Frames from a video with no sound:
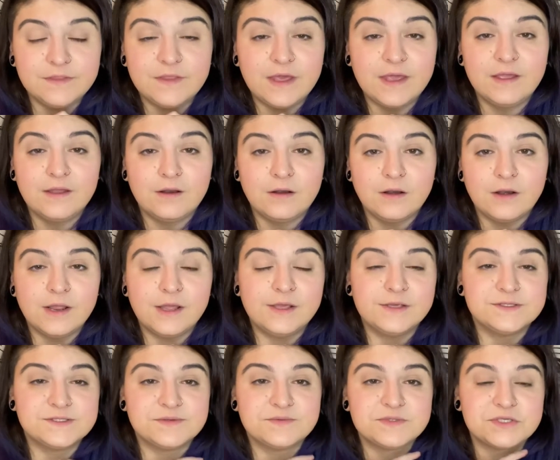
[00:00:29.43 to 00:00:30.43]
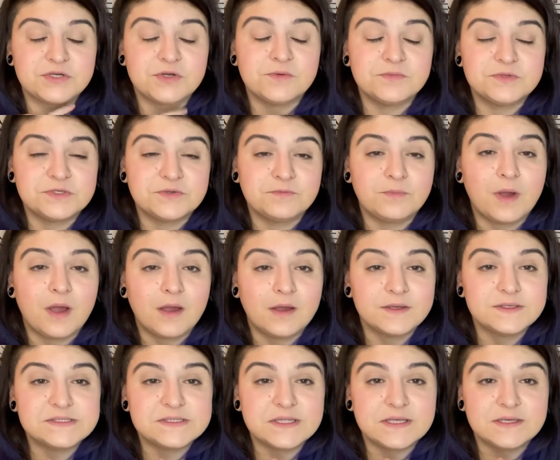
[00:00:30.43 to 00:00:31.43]
they're a subscription
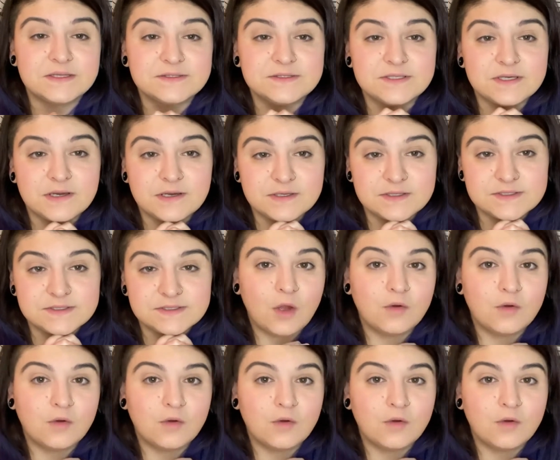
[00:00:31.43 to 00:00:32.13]
box that does